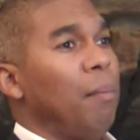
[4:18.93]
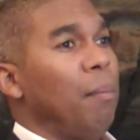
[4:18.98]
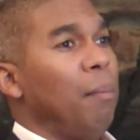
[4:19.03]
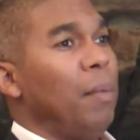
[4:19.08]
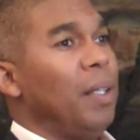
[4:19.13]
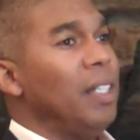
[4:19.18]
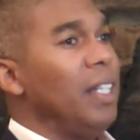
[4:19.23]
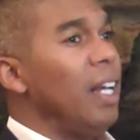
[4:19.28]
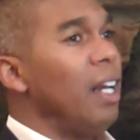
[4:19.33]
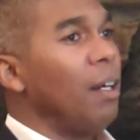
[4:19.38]

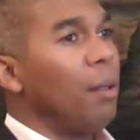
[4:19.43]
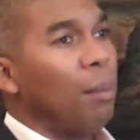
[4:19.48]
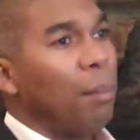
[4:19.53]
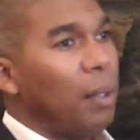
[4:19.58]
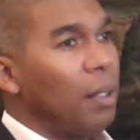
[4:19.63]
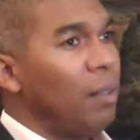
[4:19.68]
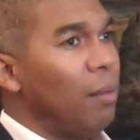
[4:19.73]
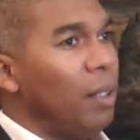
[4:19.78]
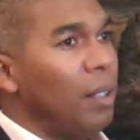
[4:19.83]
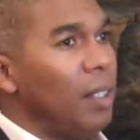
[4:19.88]
But
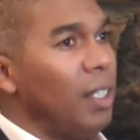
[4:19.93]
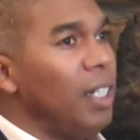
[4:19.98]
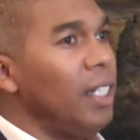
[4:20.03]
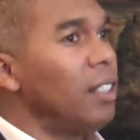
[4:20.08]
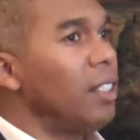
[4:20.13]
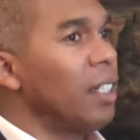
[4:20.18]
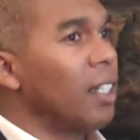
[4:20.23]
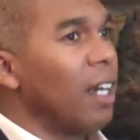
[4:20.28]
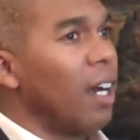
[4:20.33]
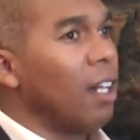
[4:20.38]
at
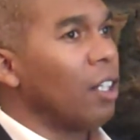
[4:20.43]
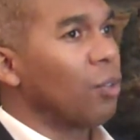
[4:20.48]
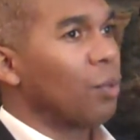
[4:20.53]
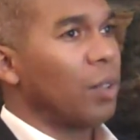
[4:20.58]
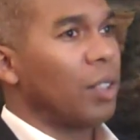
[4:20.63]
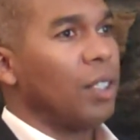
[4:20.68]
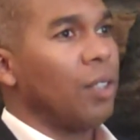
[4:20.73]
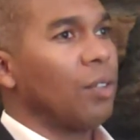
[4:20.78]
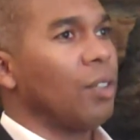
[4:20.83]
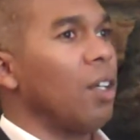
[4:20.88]
least in college, we're
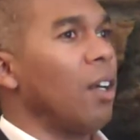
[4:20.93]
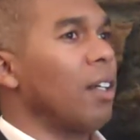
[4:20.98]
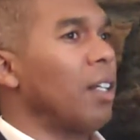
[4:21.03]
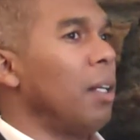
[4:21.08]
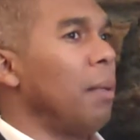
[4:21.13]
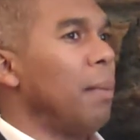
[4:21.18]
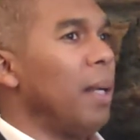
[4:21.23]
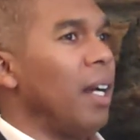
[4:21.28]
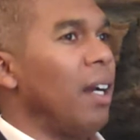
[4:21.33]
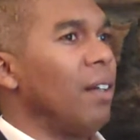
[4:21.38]
still talking
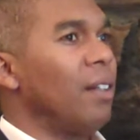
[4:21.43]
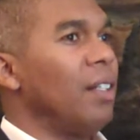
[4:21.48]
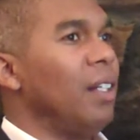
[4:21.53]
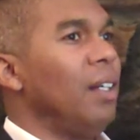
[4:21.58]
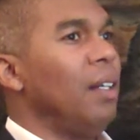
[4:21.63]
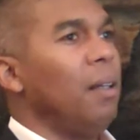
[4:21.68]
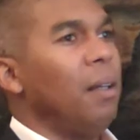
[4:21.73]
about